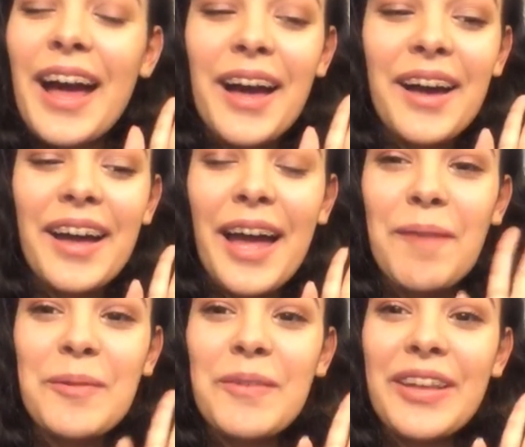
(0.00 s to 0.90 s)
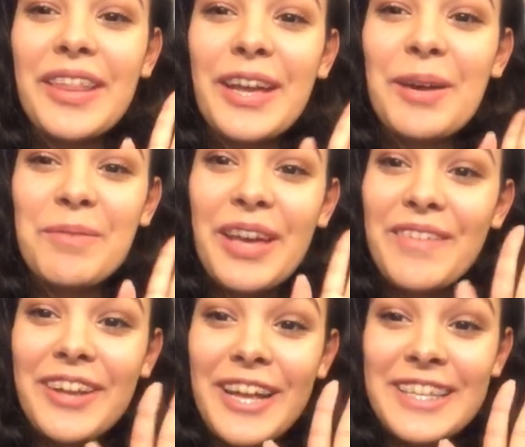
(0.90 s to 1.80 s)
Uh, happy birthday, hope you
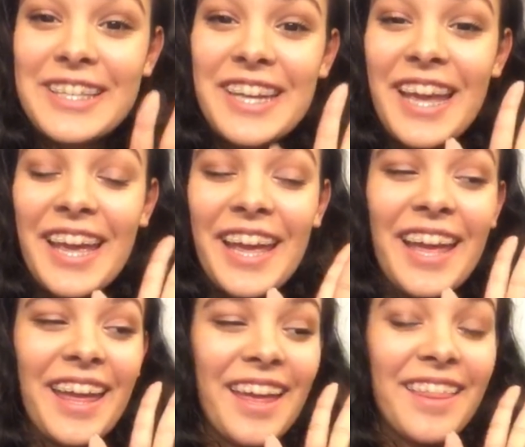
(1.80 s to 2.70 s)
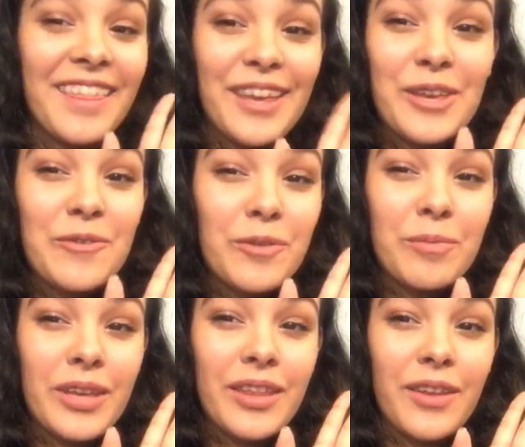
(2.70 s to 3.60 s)
have a nice day, and thank you for
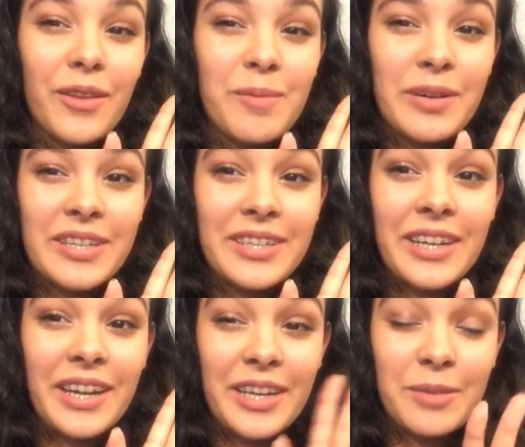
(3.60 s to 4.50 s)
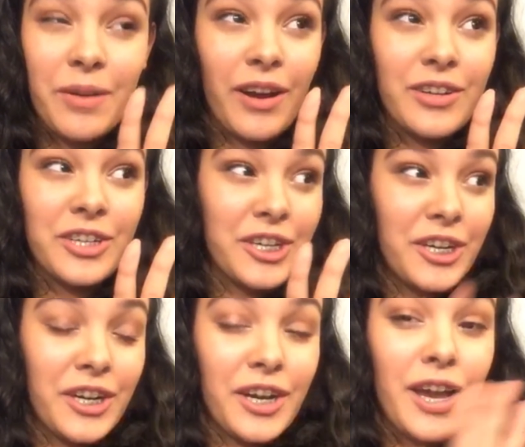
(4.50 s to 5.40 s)
being the only person in nice
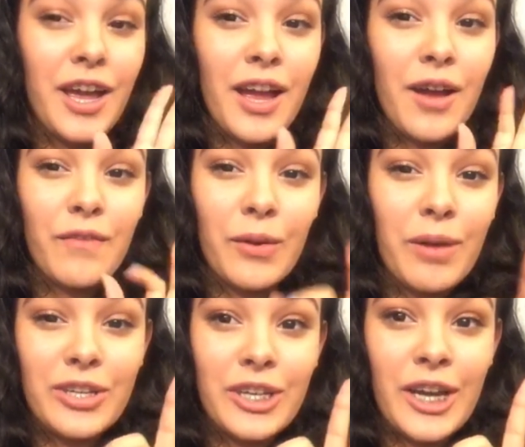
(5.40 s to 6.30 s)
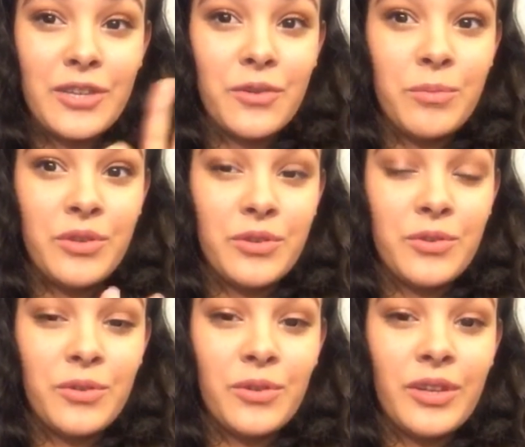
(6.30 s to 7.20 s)
posture for watching High School
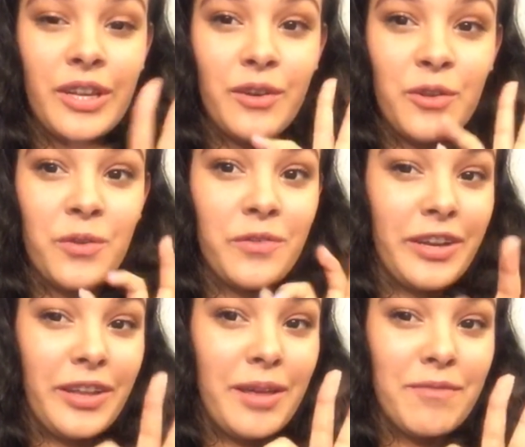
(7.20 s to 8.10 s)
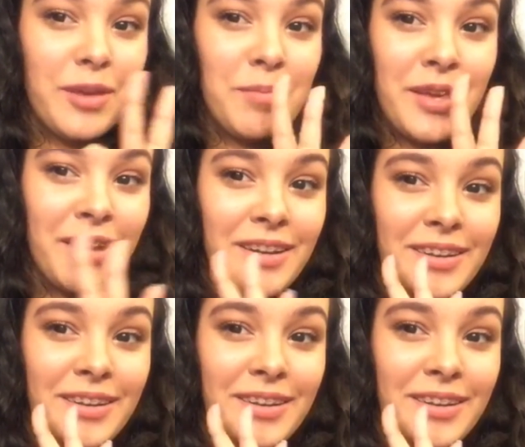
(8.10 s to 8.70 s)
Musical. Like, you're the real MVP.